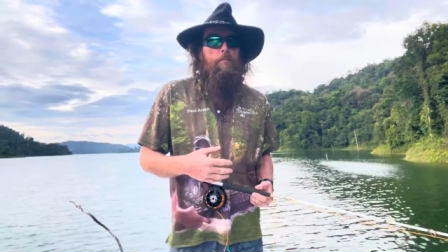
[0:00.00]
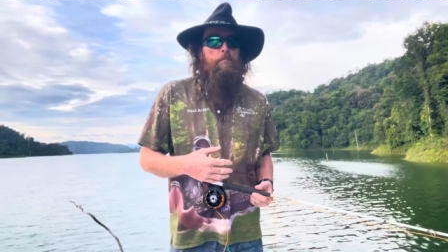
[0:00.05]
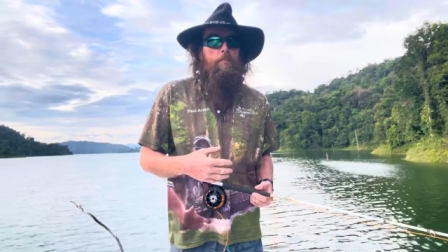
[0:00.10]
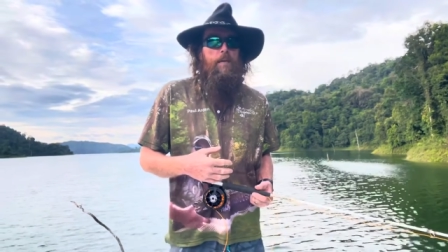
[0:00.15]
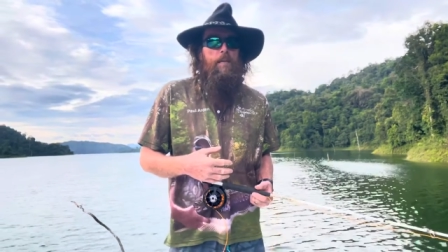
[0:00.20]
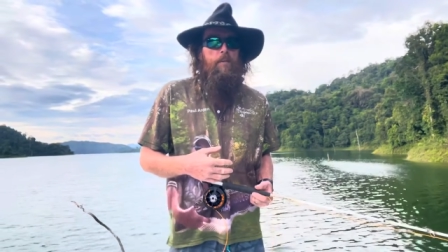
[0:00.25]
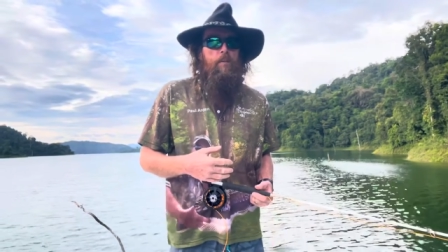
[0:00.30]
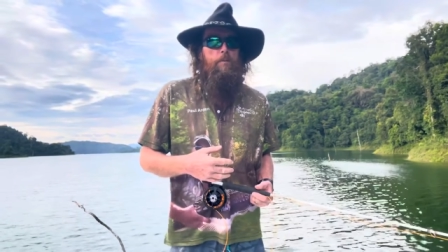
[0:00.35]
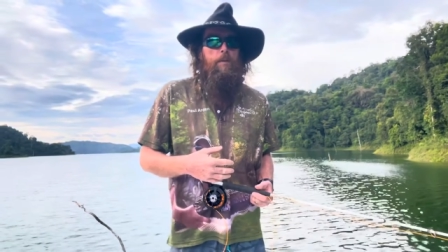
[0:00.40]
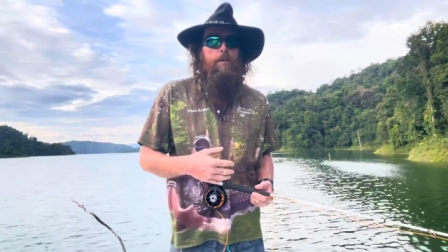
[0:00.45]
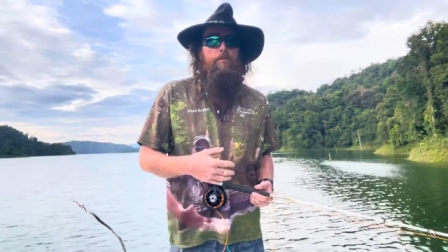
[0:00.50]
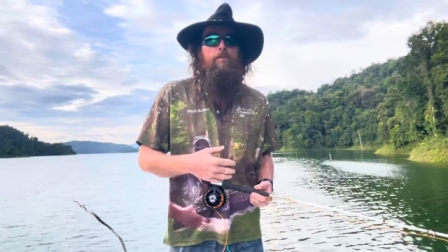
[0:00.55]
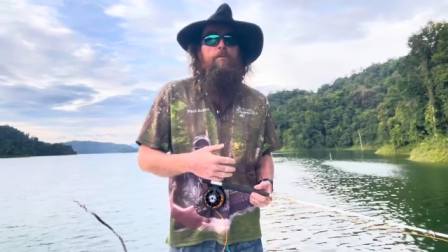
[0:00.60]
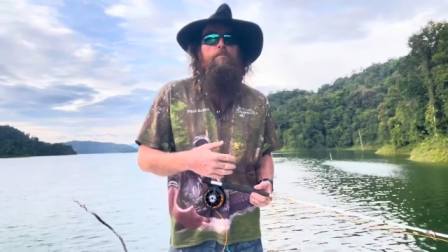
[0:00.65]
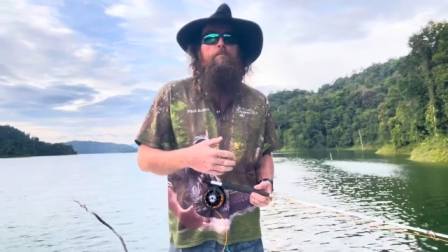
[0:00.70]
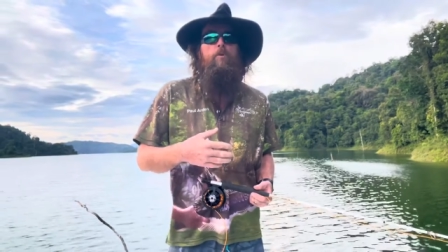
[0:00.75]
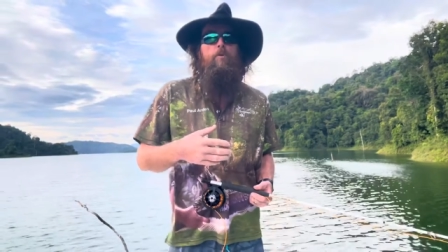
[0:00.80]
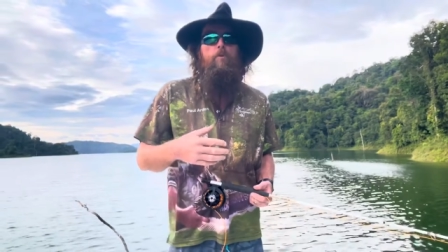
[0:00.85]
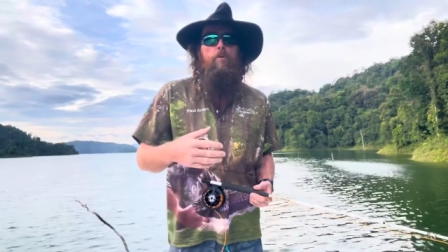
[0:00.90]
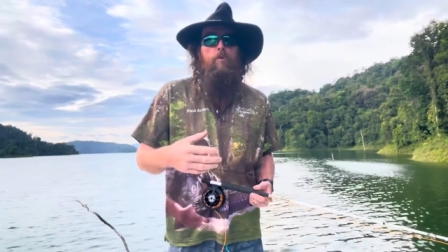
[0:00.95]
make them even
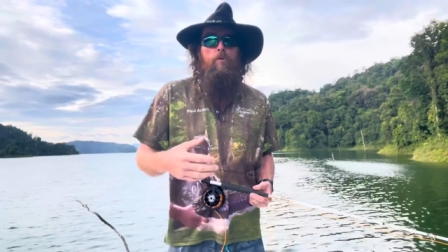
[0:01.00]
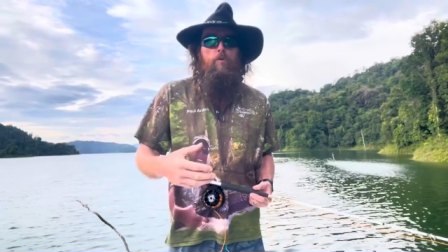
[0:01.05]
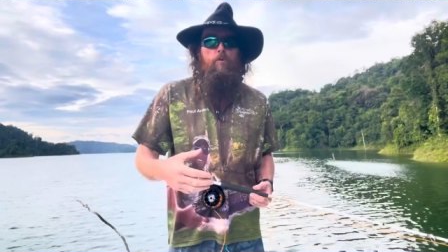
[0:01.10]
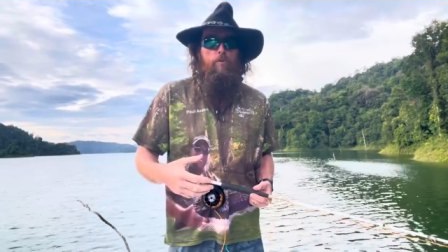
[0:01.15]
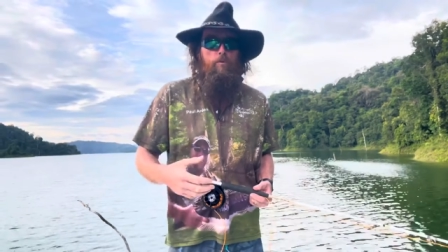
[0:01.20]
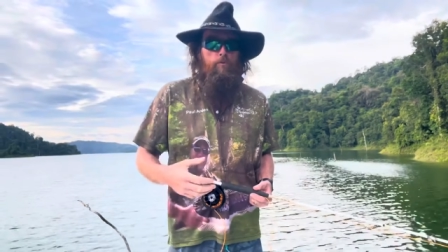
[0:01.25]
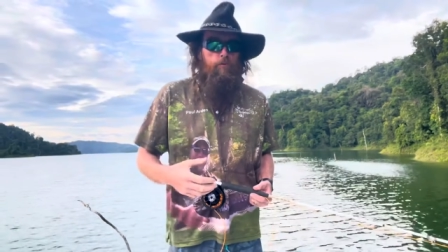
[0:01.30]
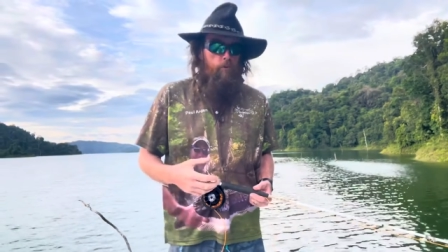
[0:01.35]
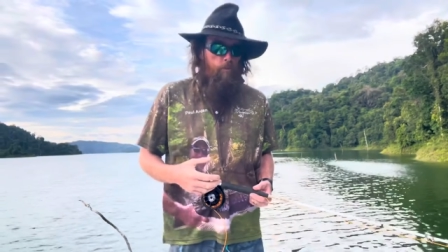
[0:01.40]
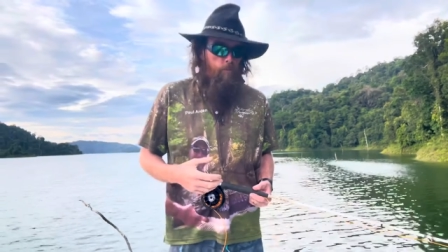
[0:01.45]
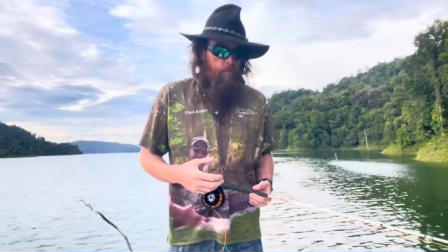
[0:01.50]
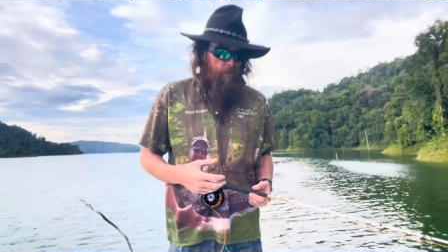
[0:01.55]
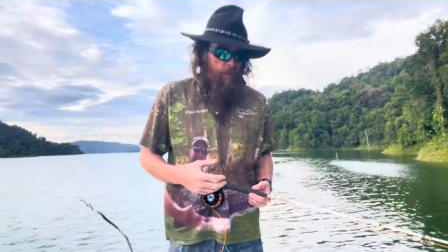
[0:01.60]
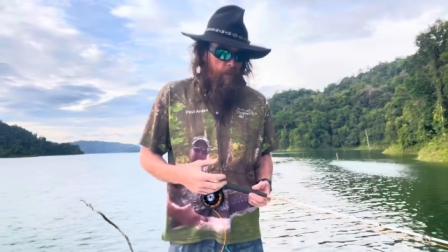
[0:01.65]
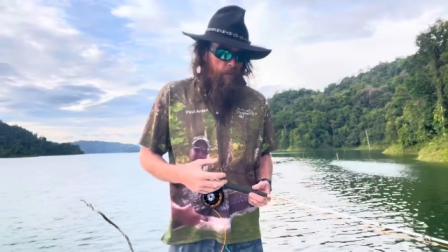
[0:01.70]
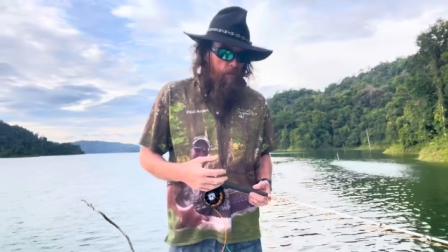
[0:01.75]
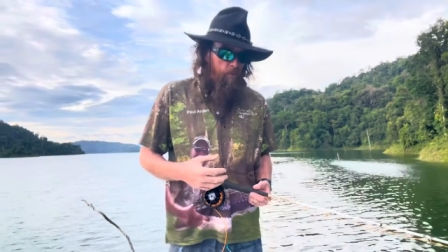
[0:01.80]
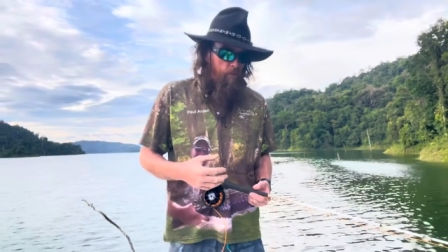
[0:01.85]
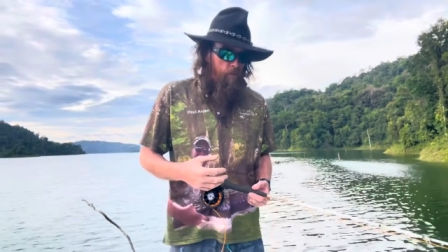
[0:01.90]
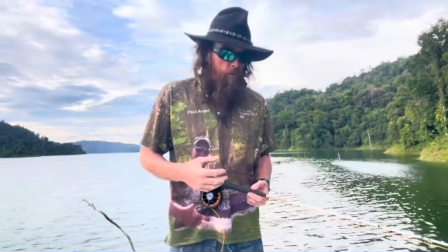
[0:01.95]
more useful.
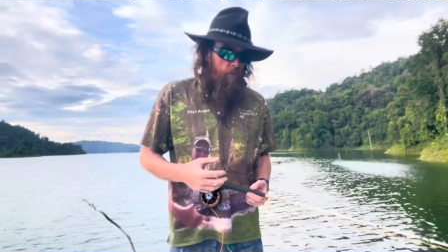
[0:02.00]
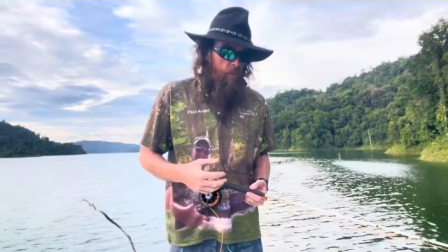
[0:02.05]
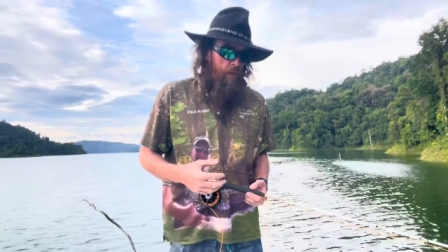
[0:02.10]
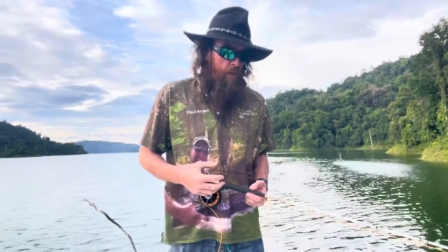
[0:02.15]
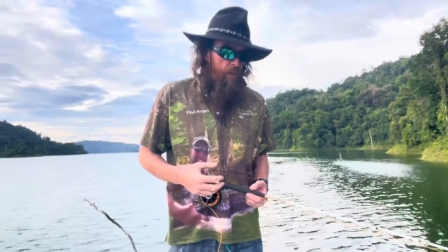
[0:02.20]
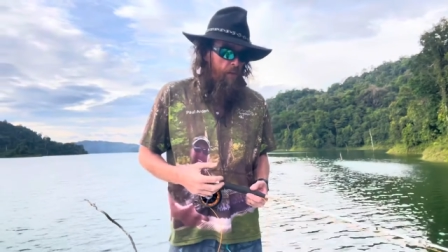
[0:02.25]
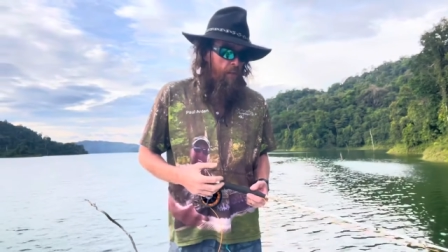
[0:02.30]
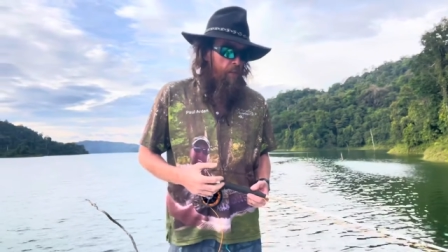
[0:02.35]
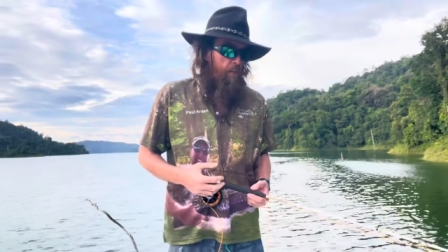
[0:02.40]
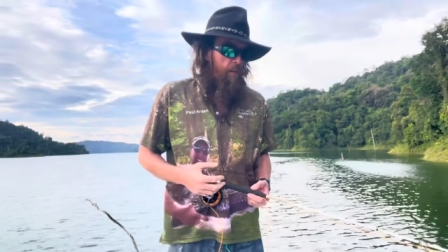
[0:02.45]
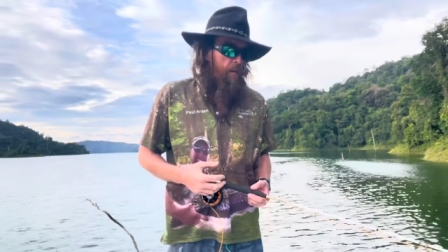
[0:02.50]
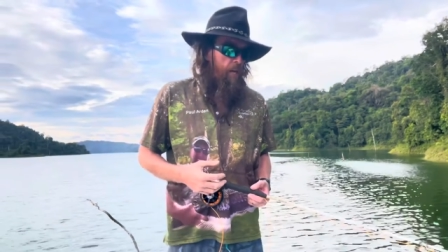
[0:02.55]
And I'll do that at the